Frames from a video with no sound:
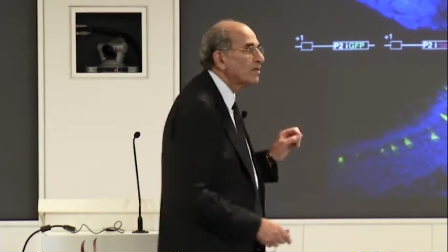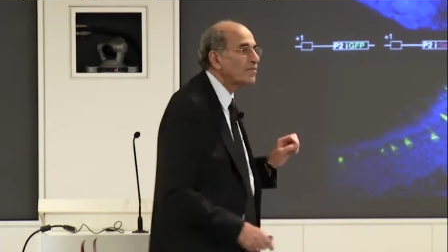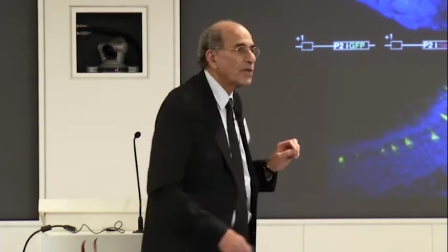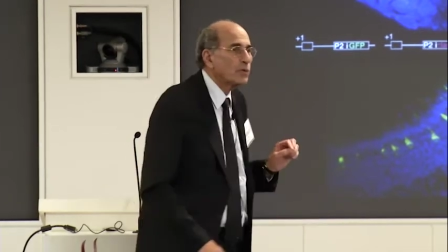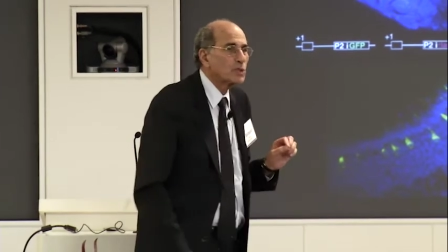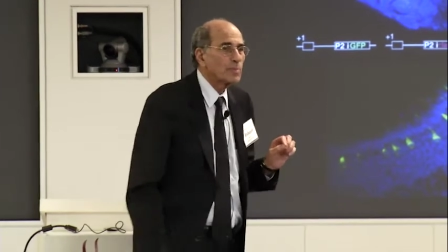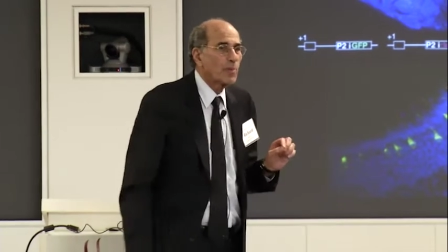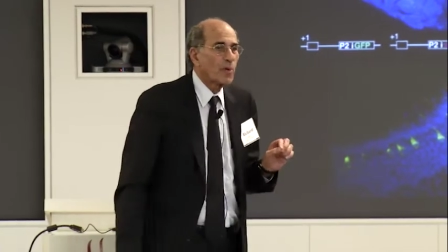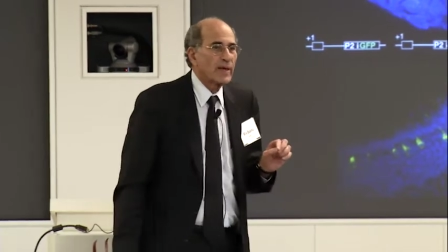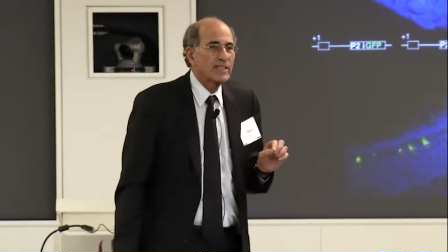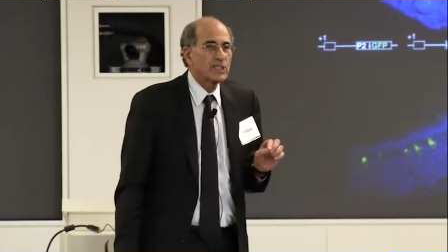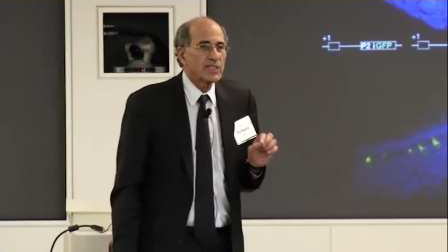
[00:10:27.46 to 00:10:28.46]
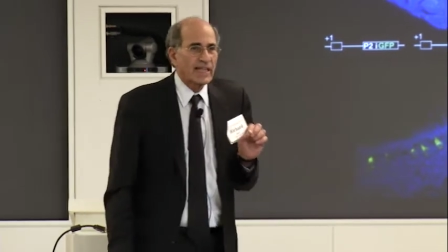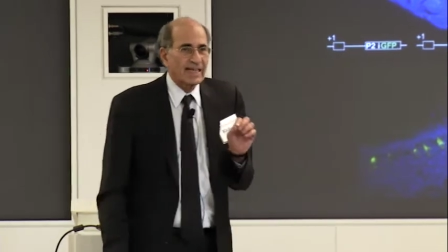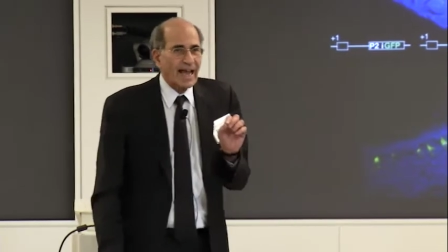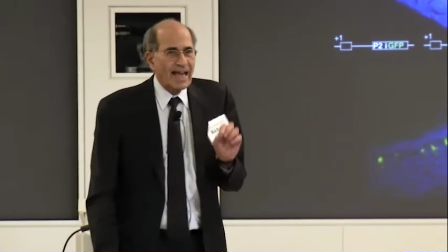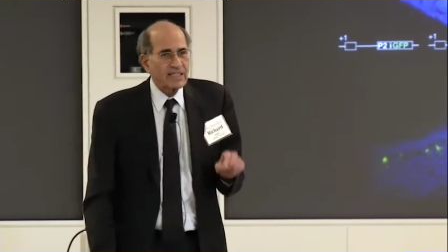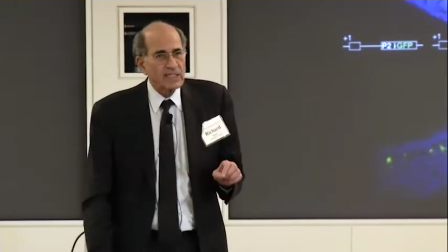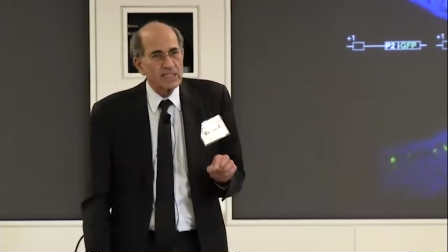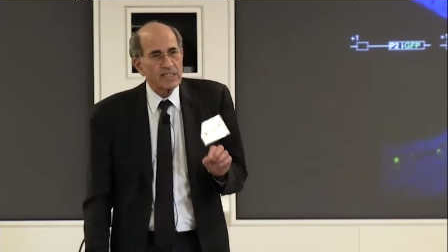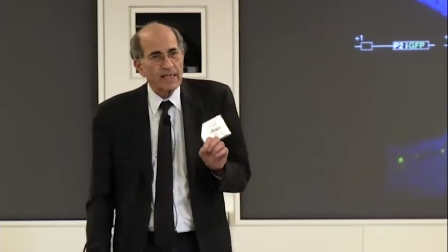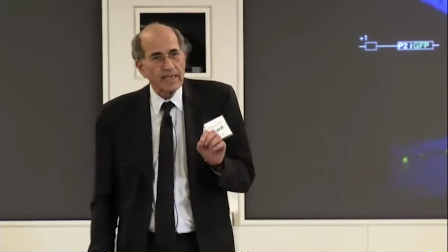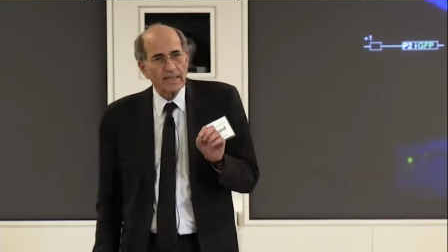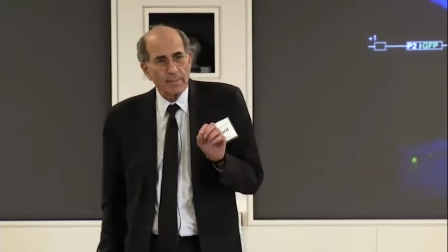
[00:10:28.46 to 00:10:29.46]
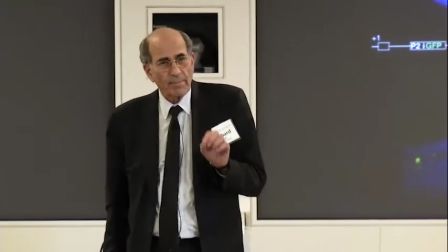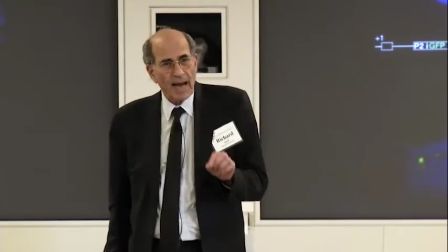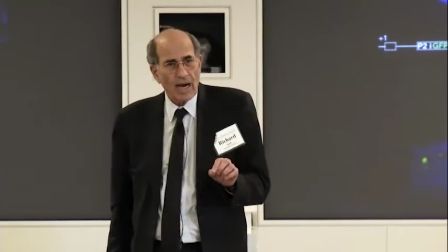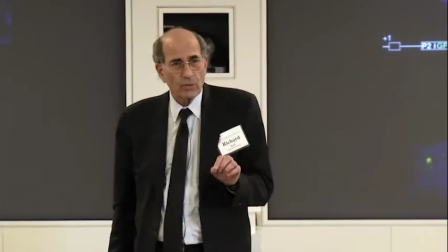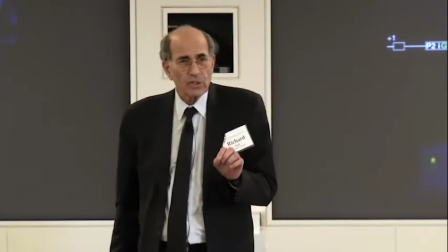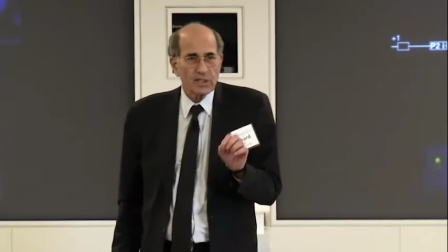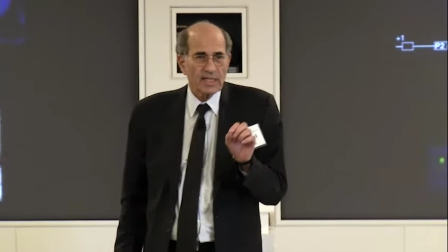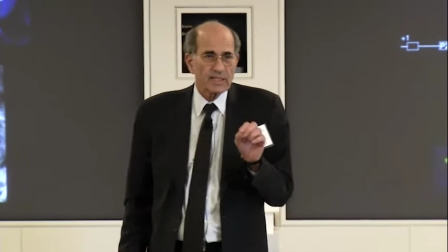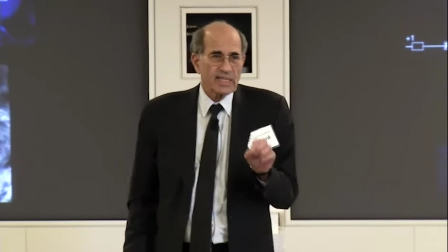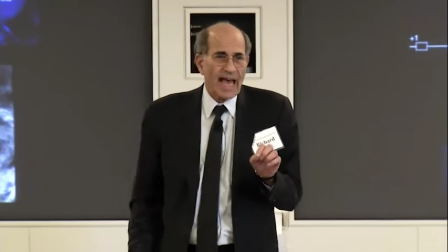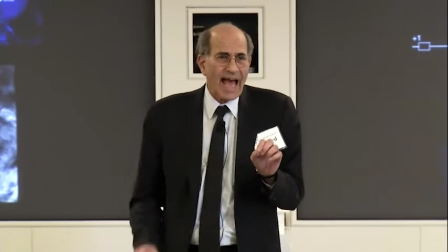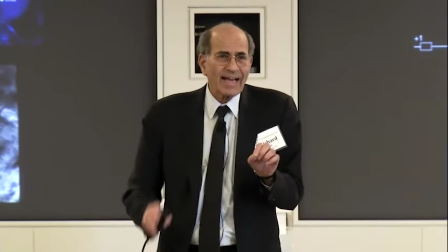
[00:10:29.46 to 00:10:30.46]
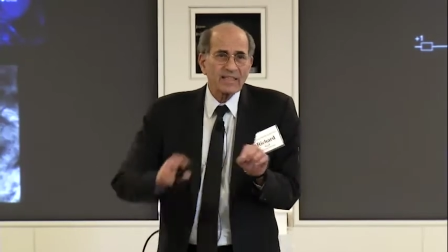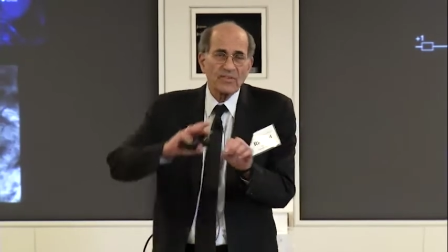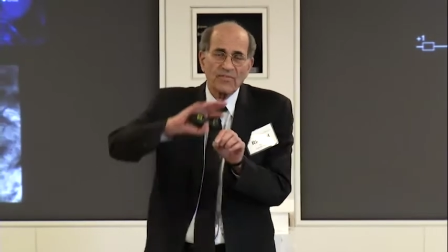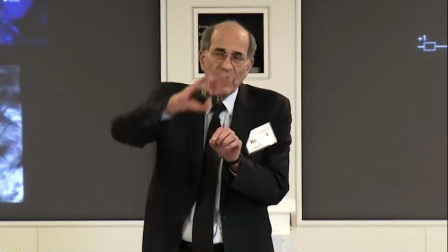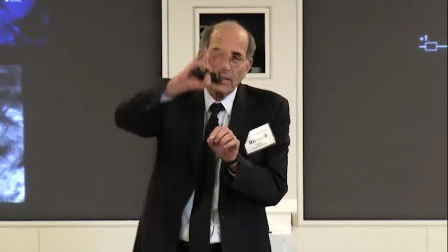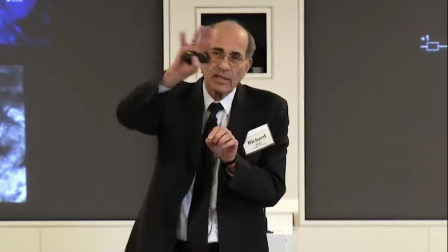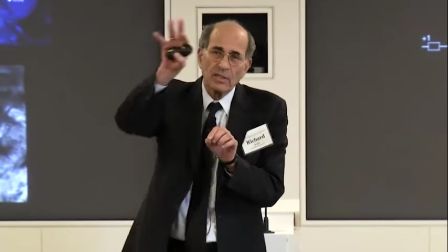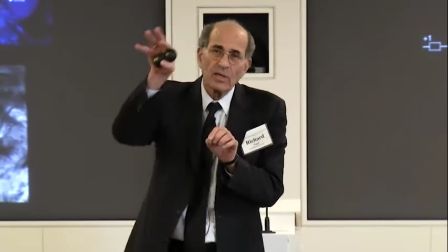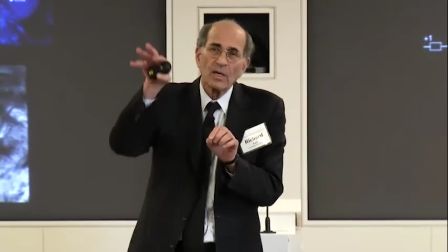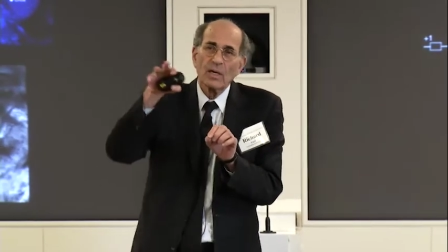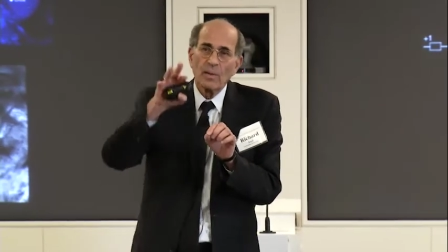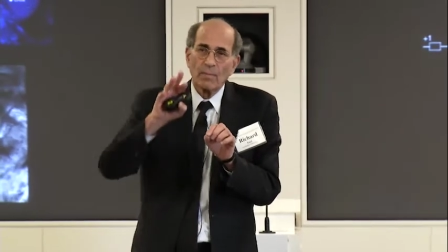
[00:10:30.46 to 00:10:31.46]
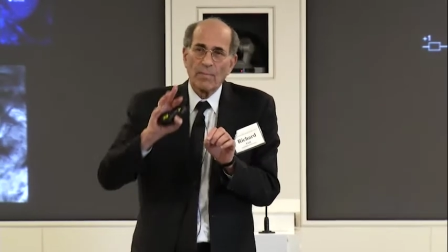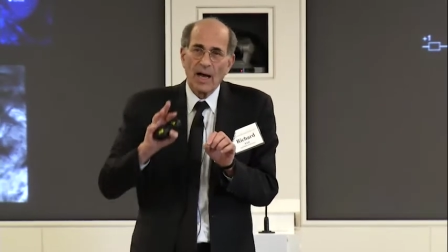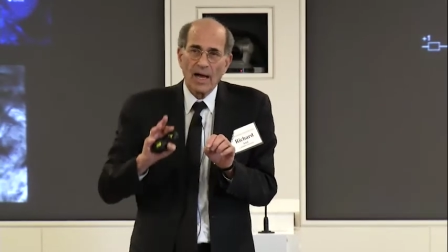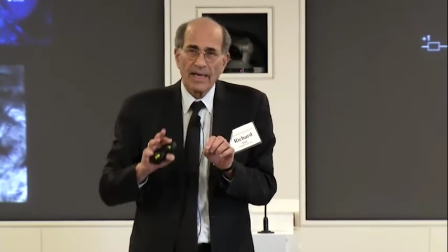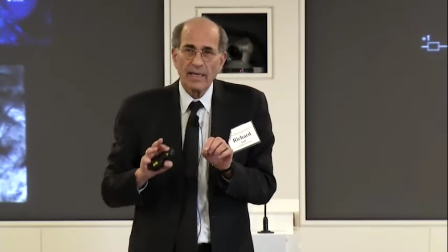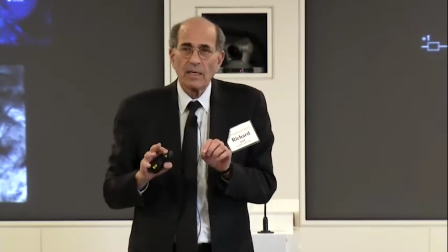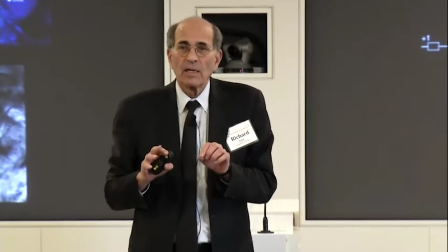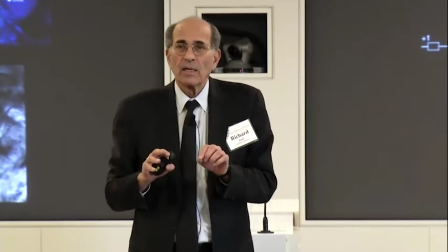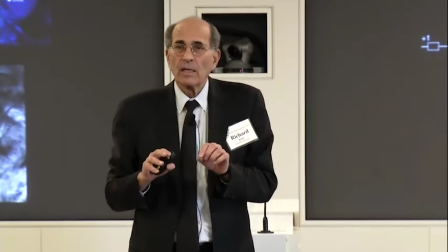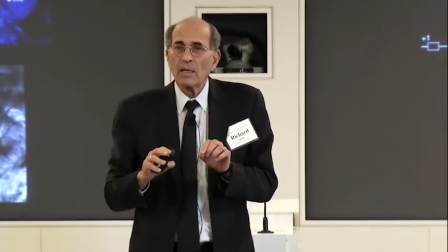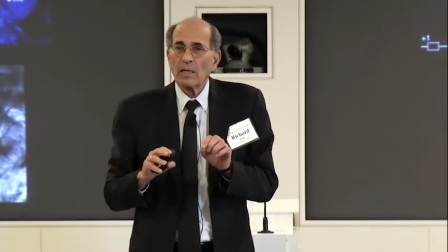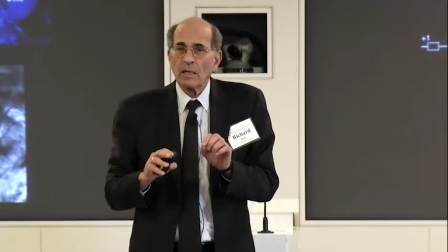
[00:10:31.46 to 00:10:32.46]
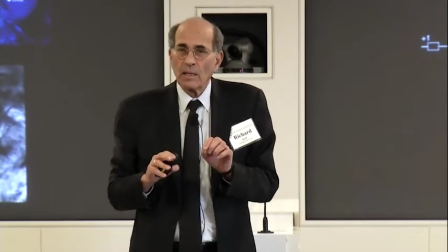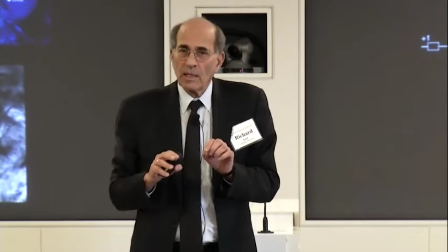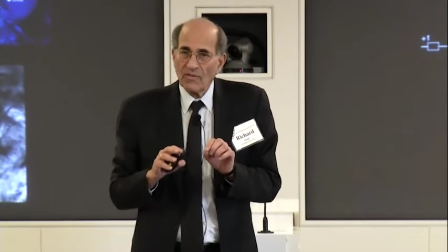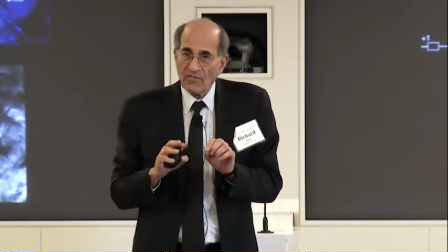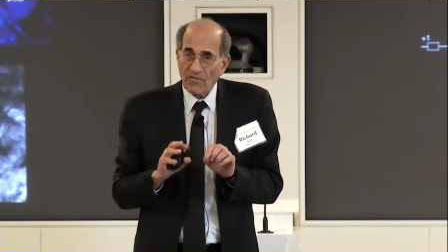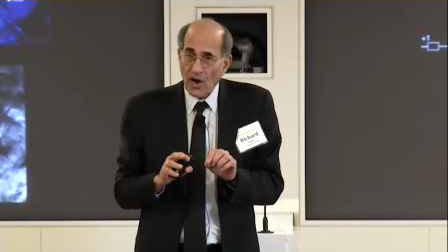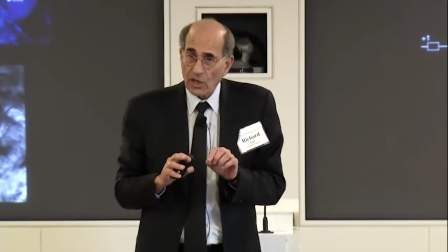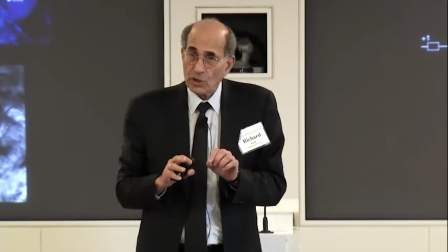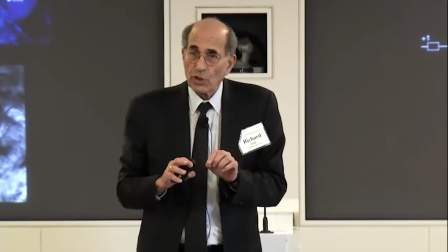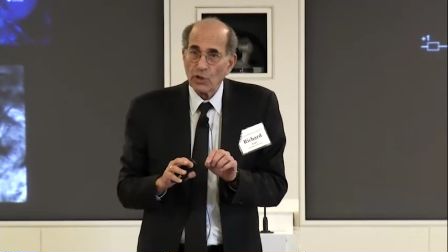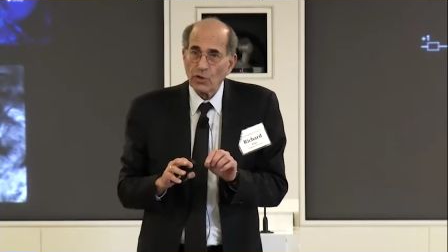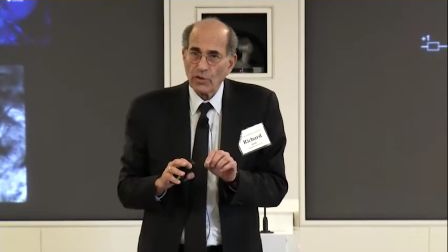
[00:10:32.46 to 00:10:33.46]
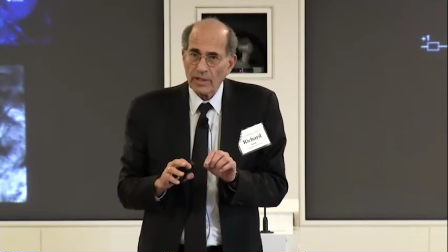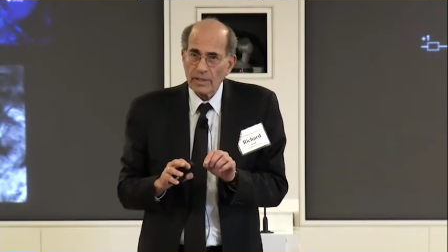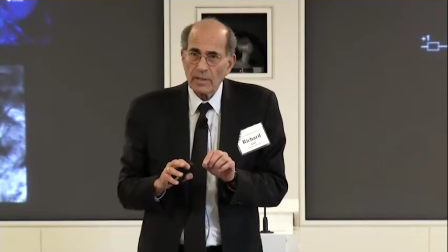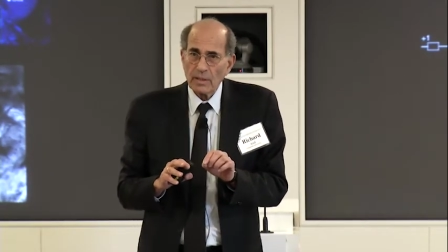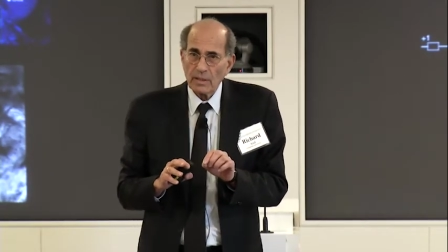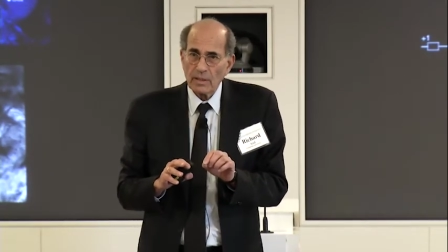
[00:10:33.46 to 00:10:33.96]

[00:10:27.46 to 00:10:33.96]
of those points that in a mouse that's activated by fox urine.